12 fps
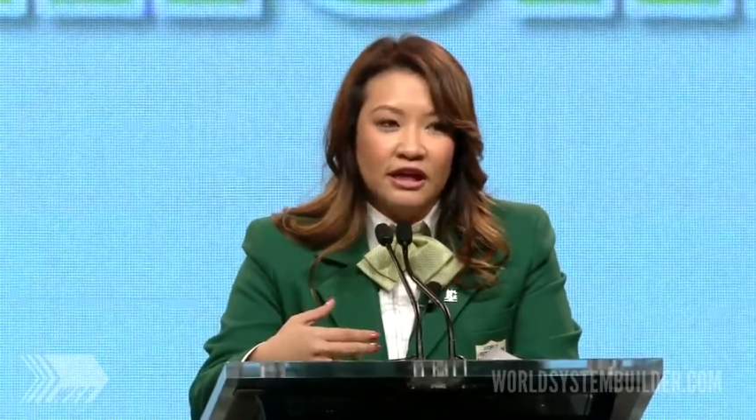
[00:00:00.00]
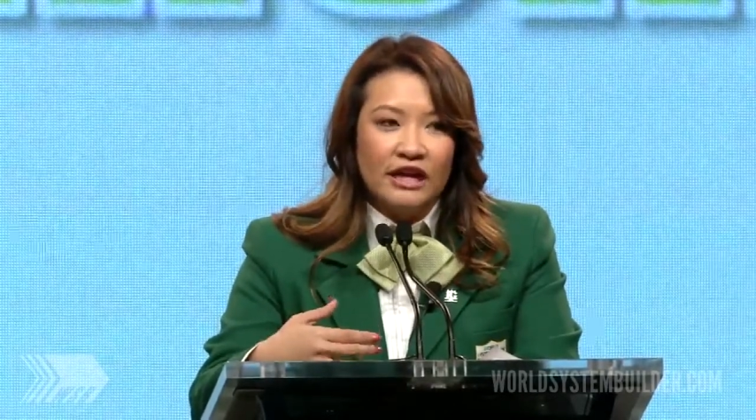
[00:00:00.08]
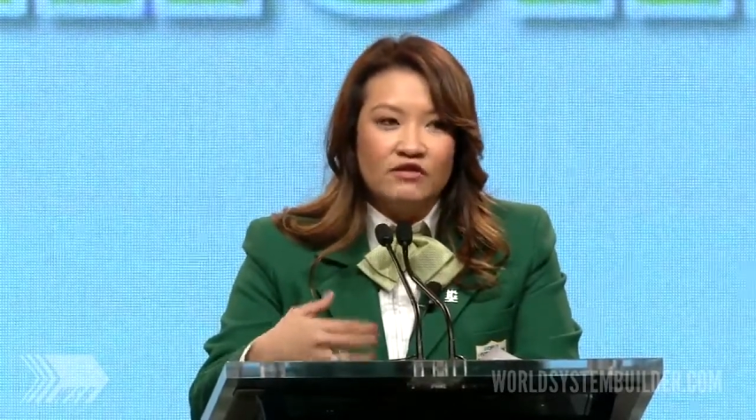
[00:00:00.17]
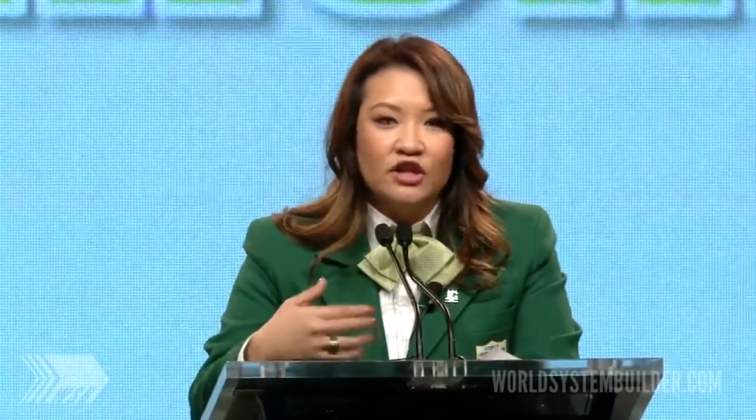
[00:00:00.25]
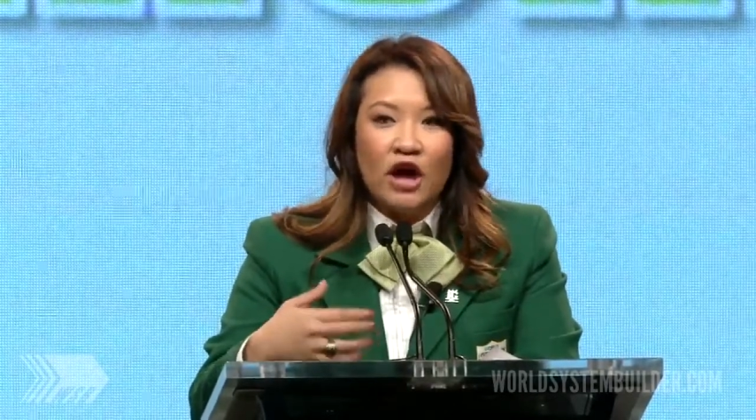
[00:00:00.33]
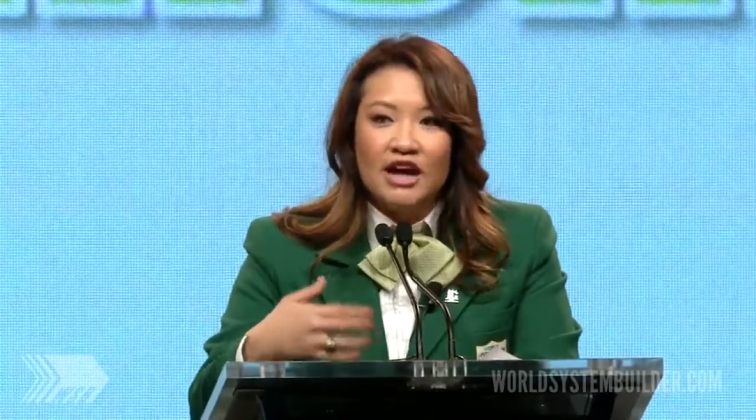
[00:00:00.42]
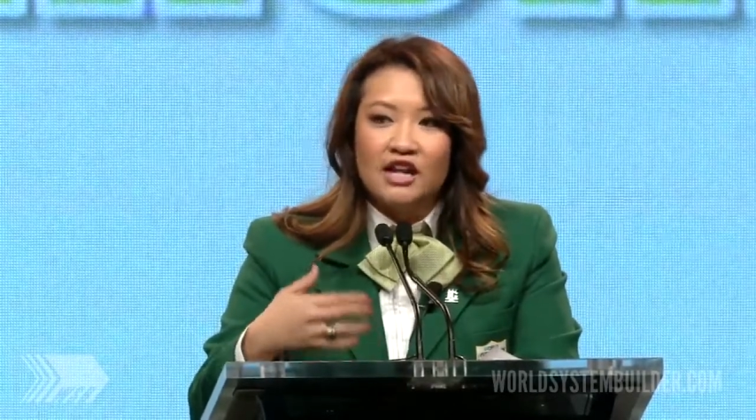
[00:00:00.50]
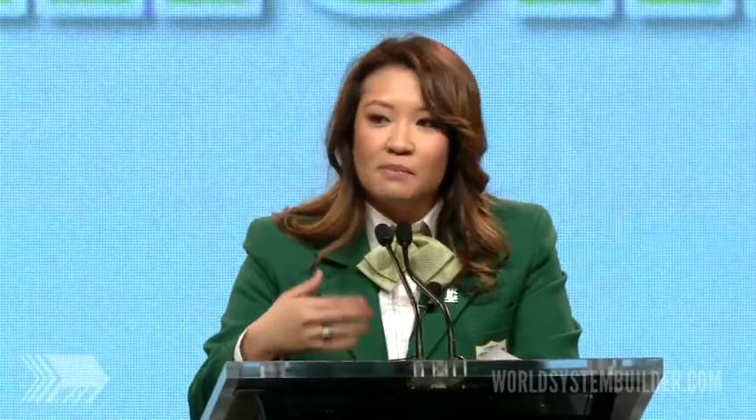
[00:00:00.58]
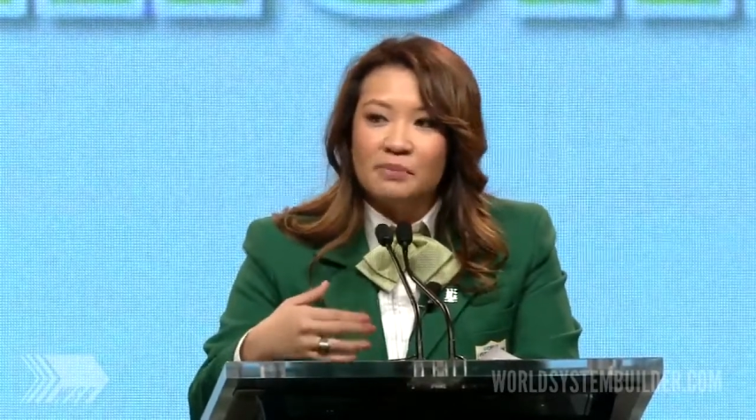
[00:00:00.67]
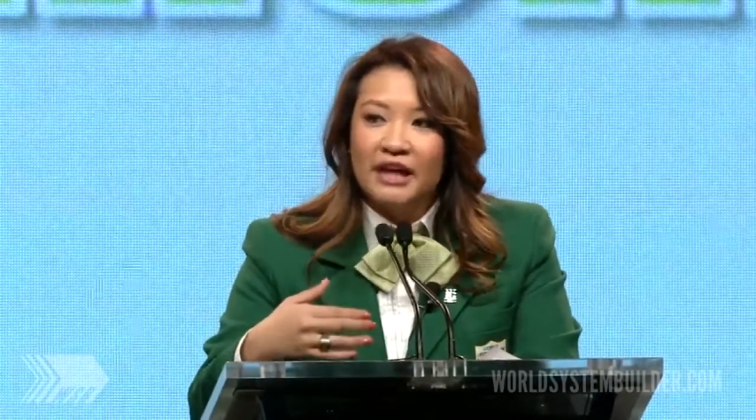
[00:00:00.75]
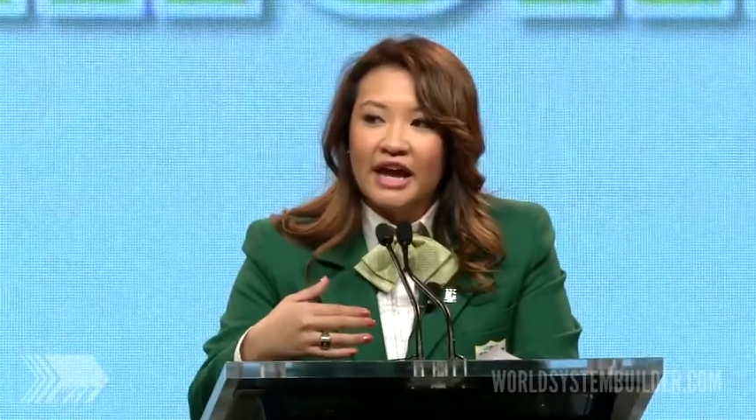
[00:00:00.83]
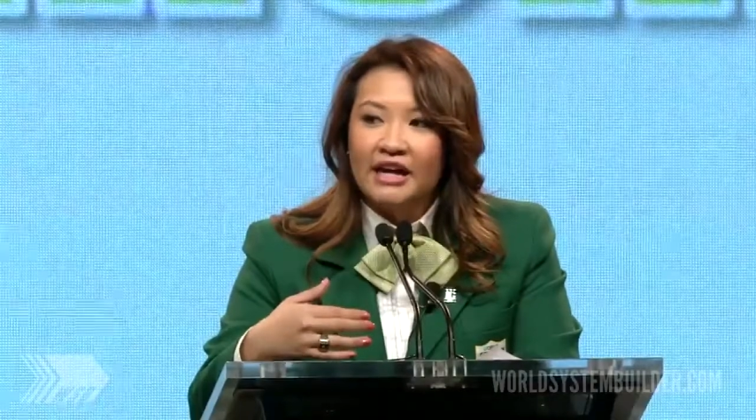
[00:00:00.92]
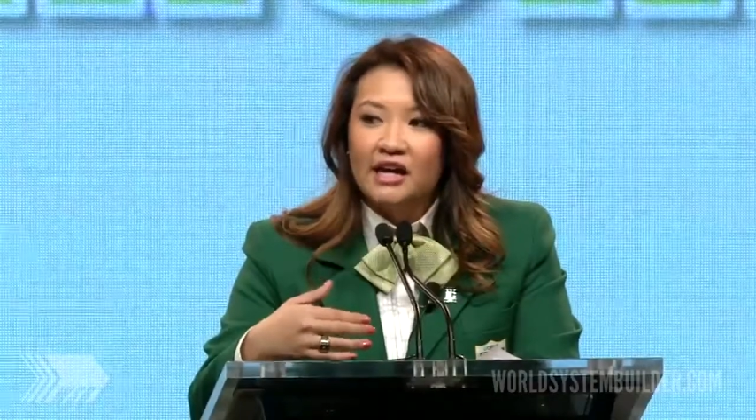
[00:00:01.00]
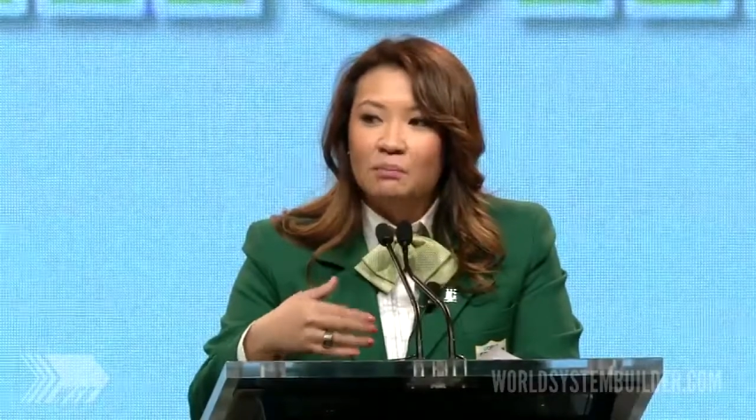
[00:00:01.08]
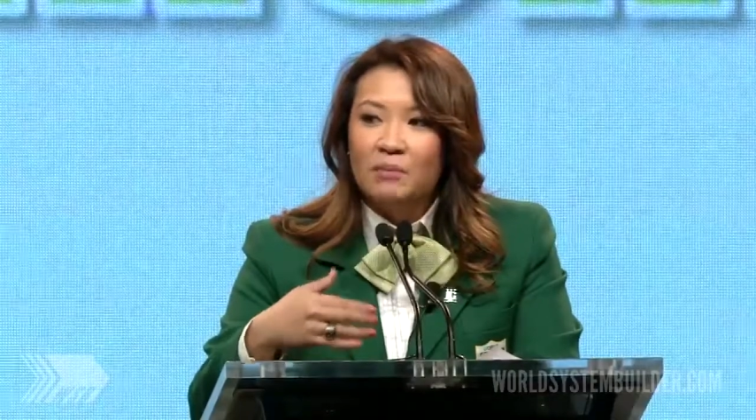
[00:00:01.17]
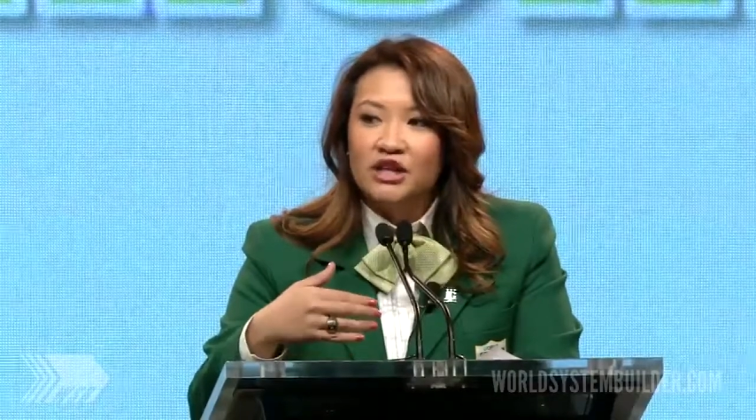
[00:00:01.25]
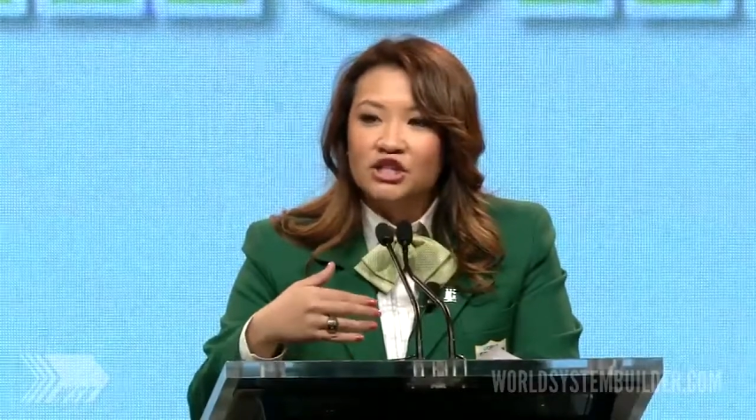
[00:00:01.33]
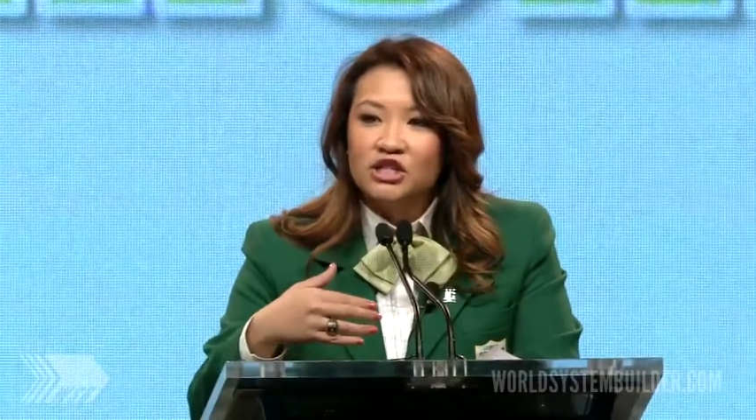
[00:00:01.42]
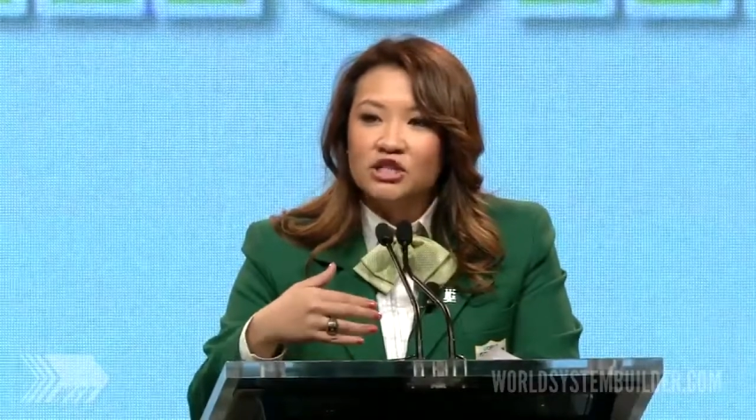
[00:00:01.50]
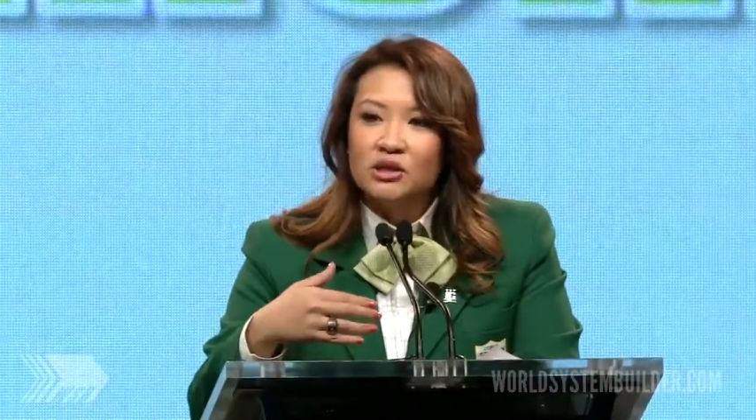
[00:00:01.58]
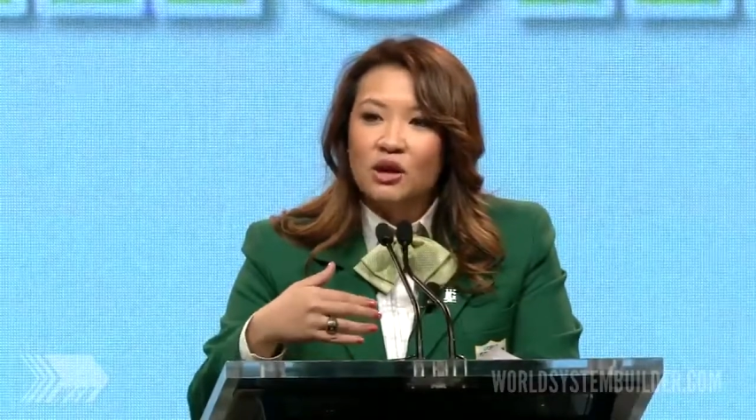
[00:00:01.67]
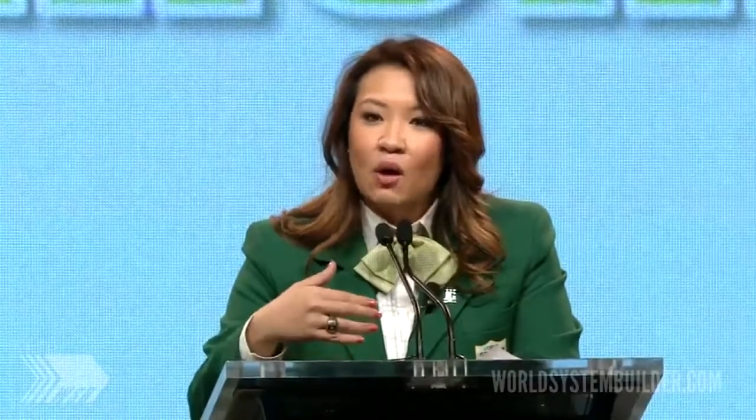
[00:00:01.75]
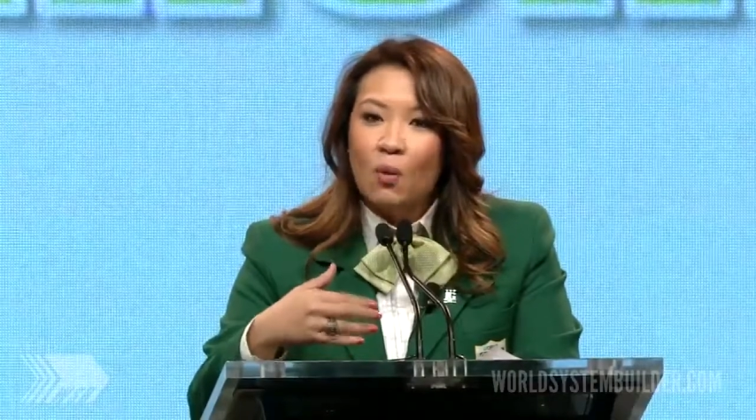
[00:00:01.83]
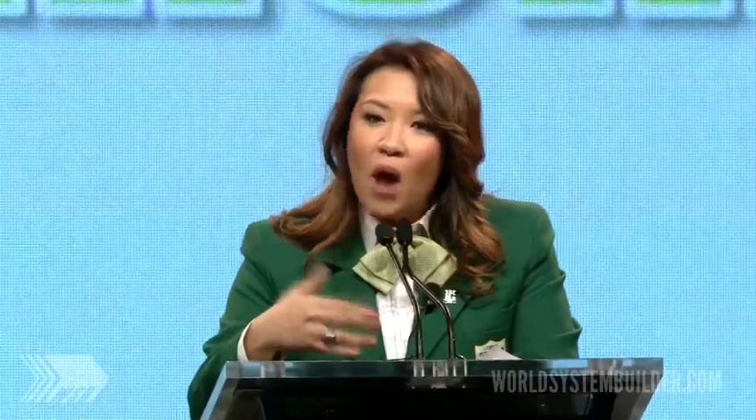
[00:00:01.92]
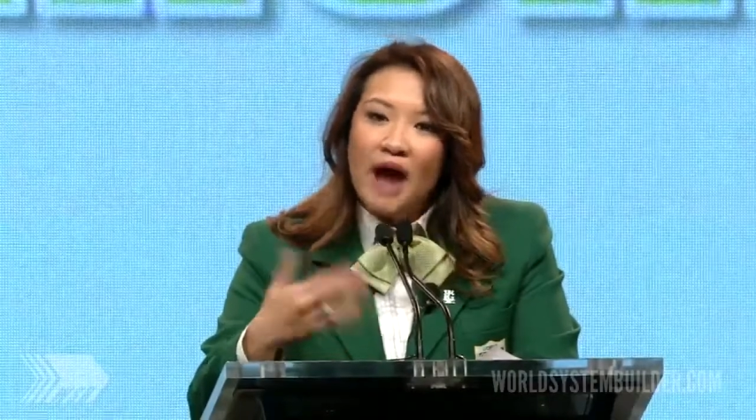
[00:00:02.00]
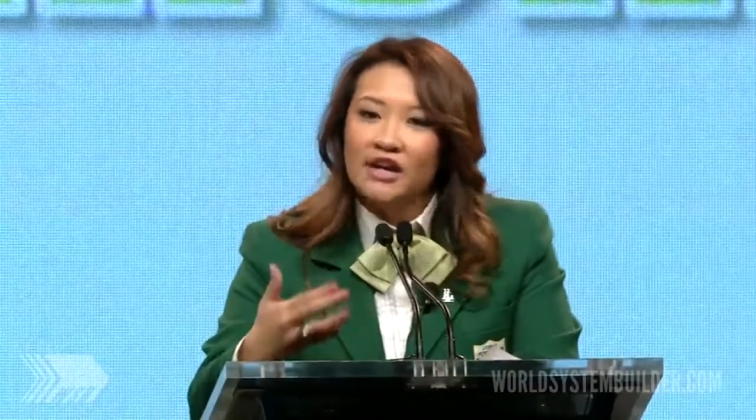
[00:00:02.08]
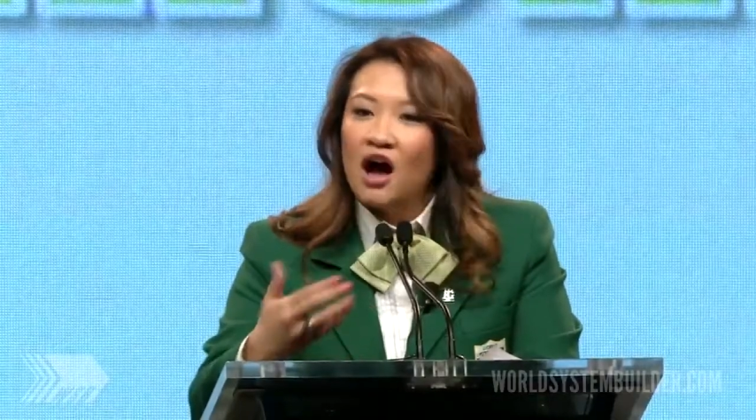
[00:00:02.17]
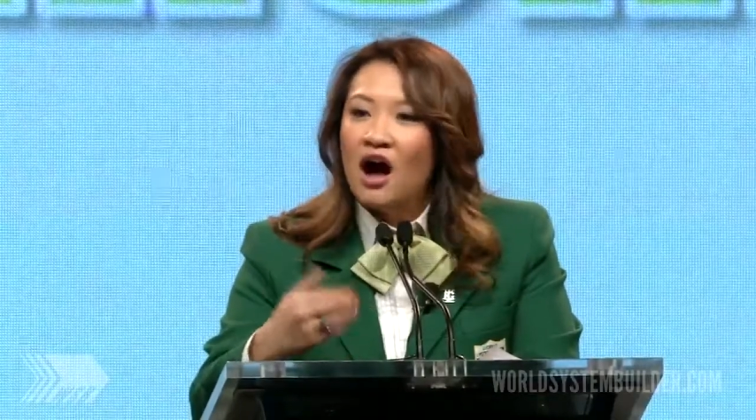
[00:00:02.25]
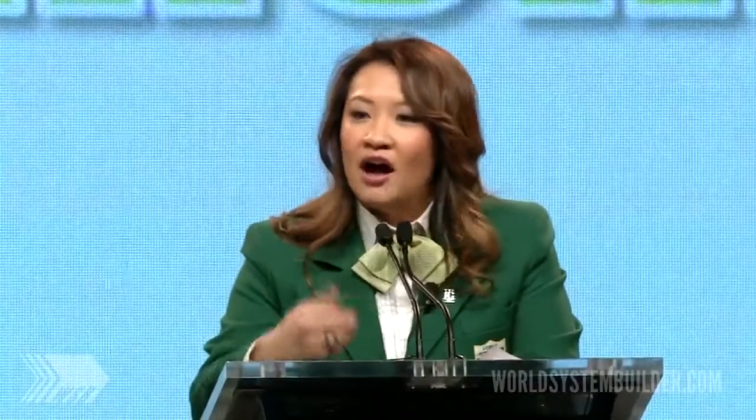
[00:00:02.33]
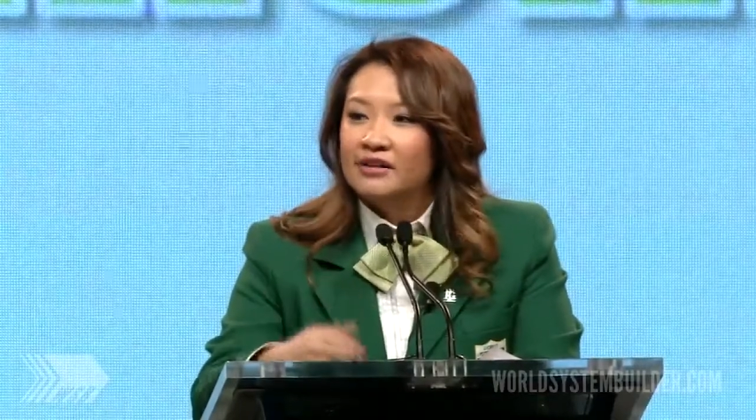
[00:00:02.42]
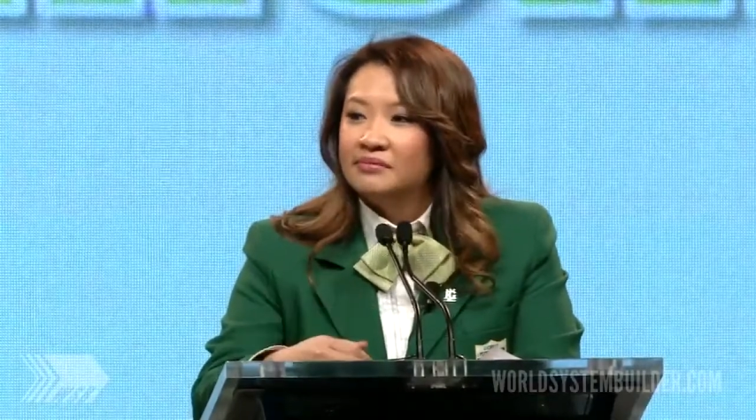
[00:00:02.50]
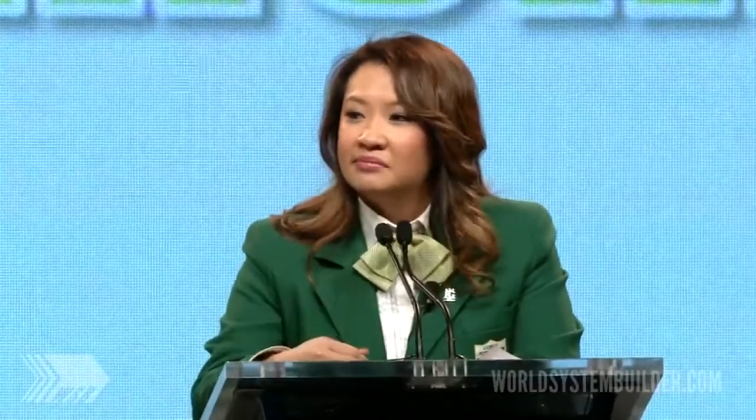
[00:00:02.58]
even though I didn't plan it, but just why not?